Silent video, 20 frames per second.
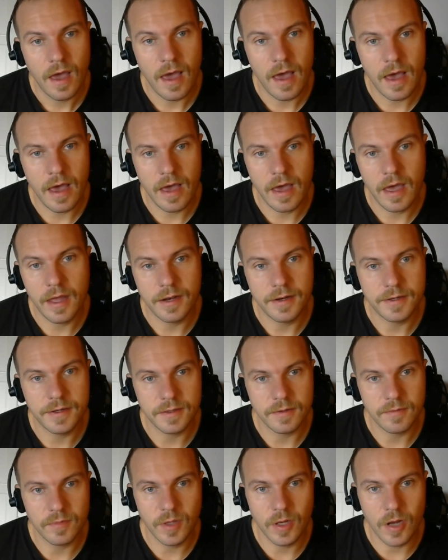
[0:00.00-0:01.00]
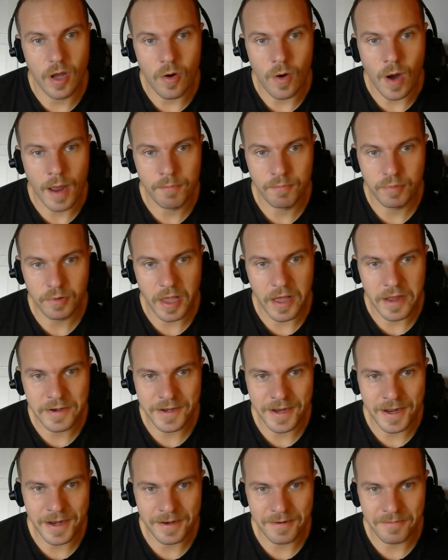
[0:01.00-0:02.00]
And, I
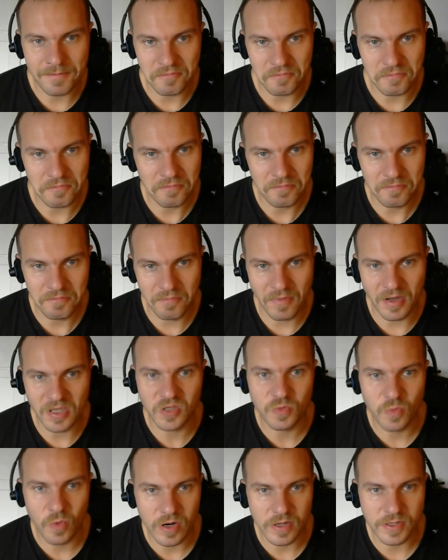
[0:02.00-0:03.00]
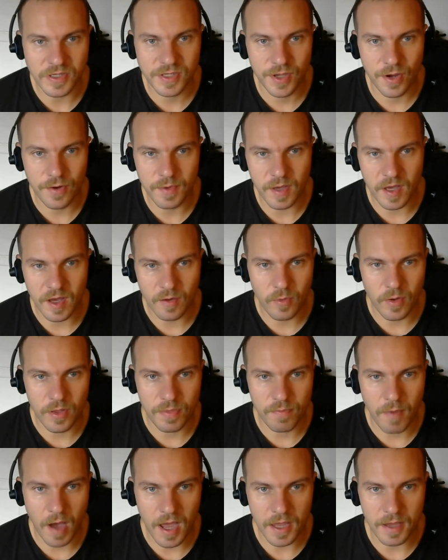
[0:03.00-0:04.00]
blend in much more in Serbia
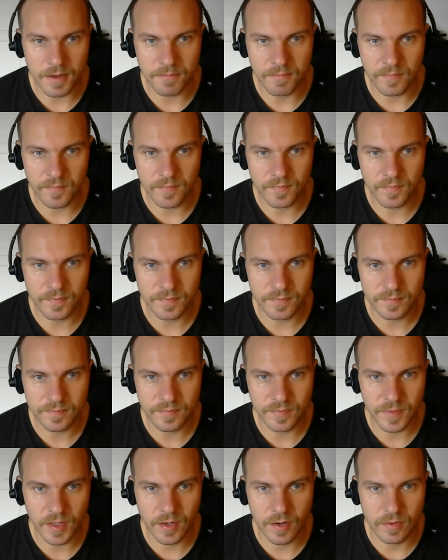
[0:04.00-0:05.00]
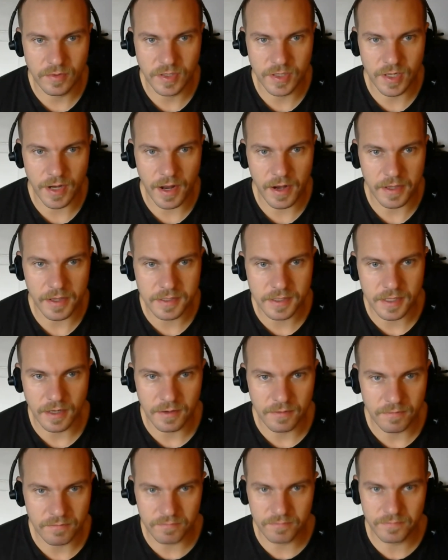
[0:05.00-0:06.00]
with my, genetics
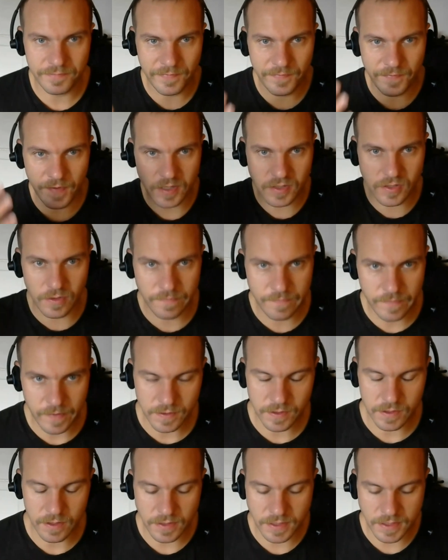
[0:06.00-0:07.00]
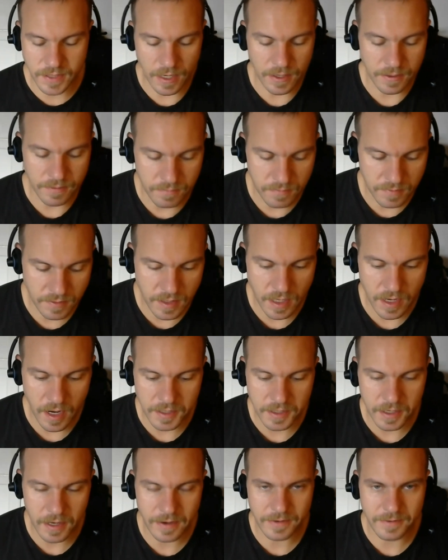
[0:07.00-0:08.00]
and facial features than
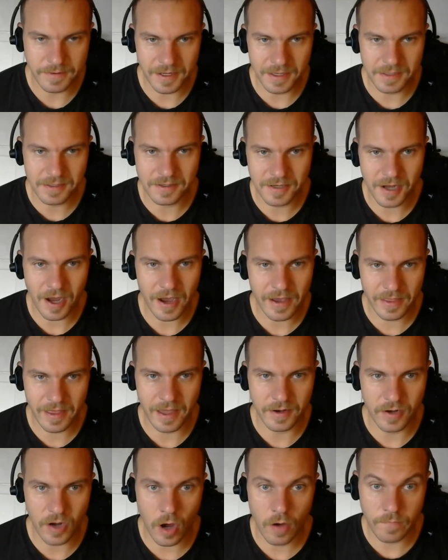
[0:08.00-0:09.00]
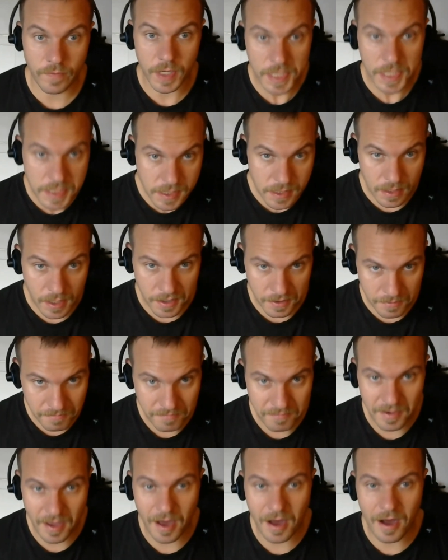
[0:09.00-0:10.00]
I did in Thailand, obviously.
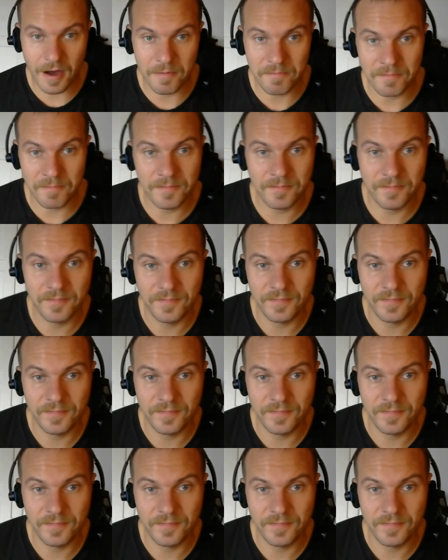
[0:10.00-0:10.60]
Um,